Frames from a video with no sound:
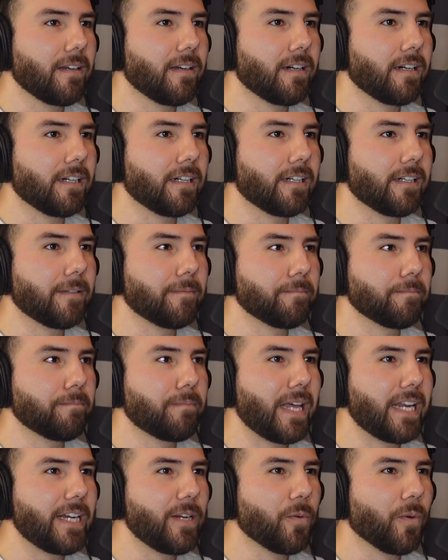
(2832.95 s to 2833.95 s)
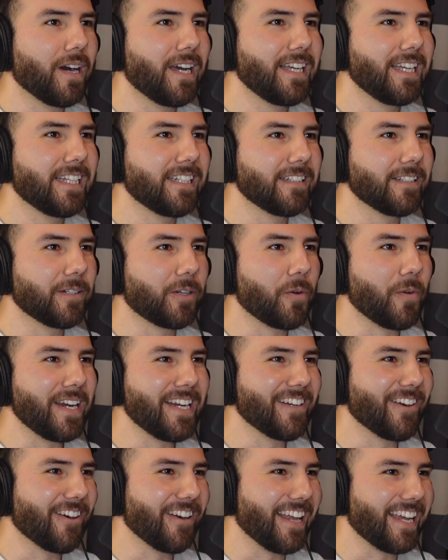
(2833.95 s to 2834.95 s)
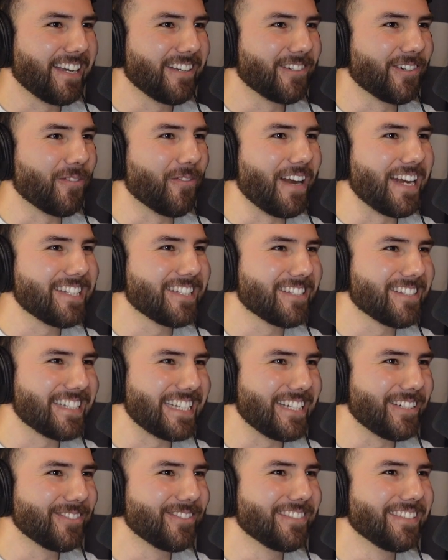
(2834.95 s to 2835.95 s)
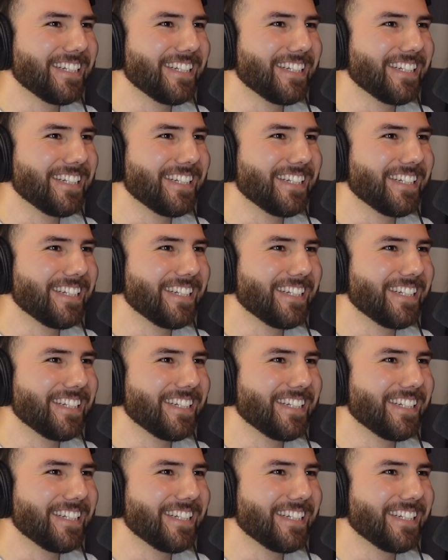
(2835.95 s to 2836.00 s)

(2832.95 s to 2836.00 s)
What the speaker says: Betty White and the Queen are like on a race to see who